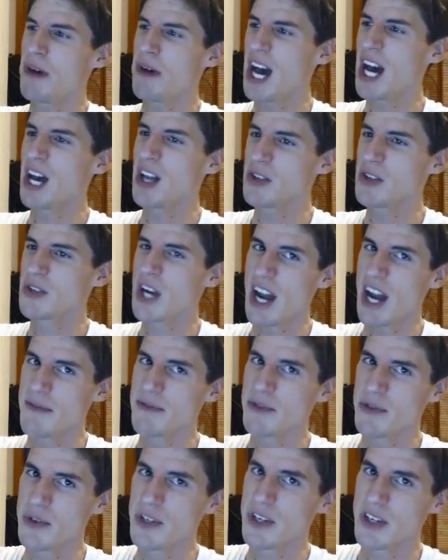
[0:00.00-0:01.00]
pile
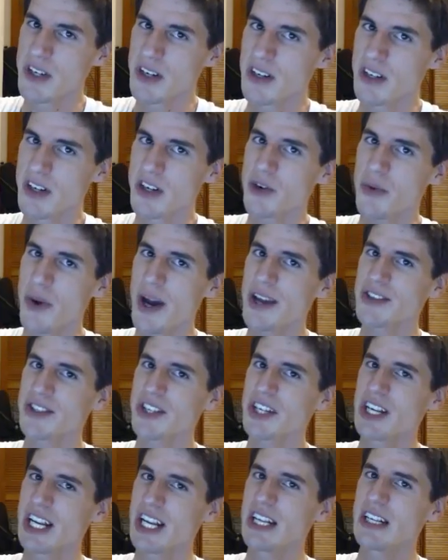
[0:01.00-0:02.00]
drive through your
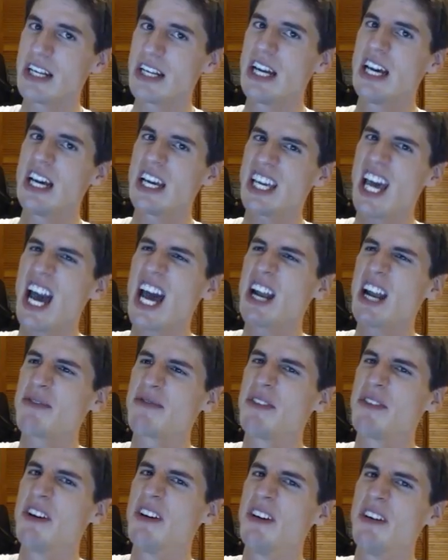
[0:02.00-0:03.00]
question and kind
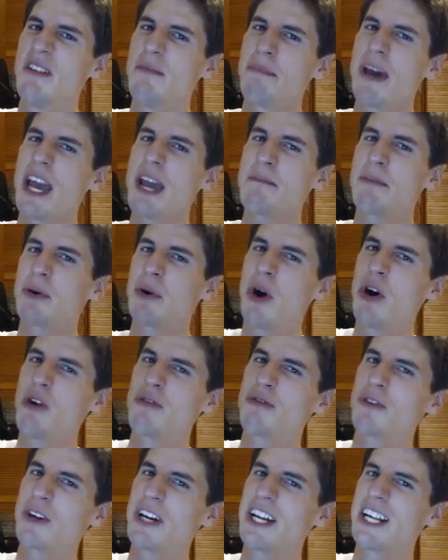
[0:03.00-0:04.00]
of paper
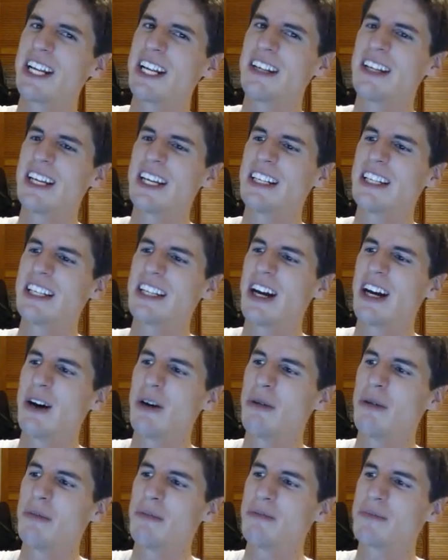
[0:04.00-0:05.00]
over it and
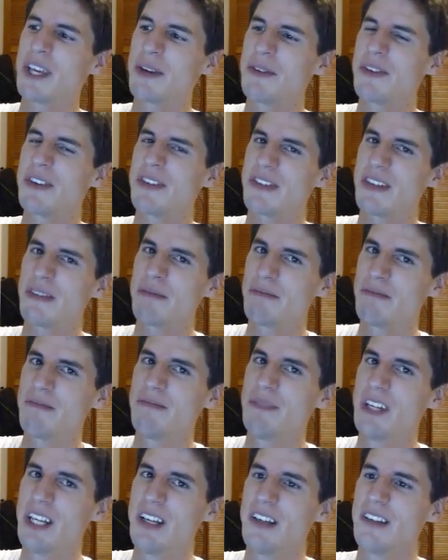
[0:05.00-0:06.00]
give you
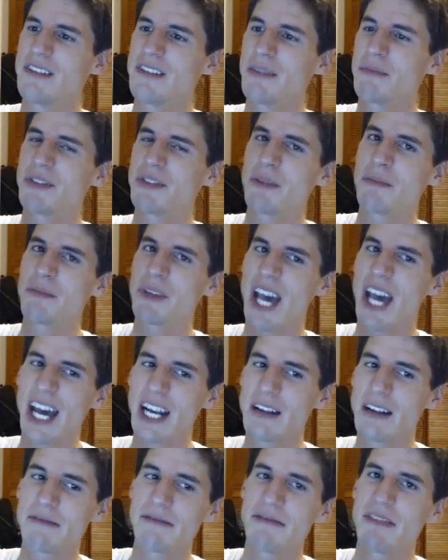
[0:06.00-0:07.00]
some
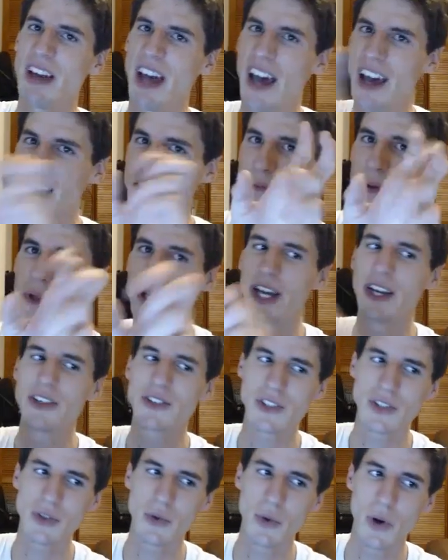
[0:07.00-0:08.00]
kind of
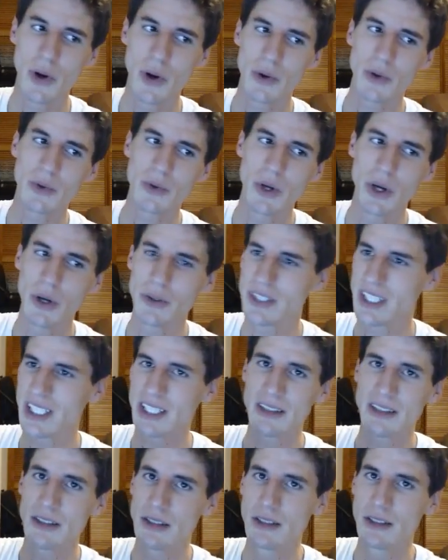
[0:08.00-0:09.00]
explanation, quote unquote,
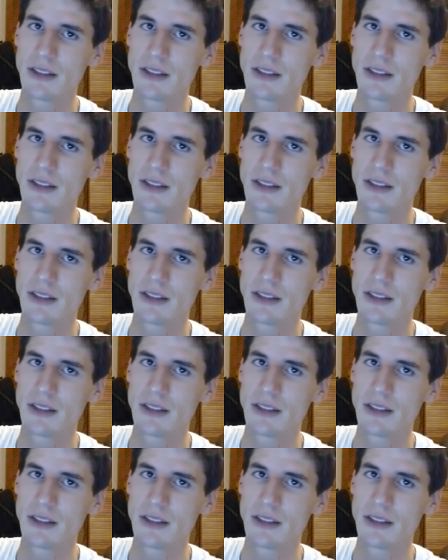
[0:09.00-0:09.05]
that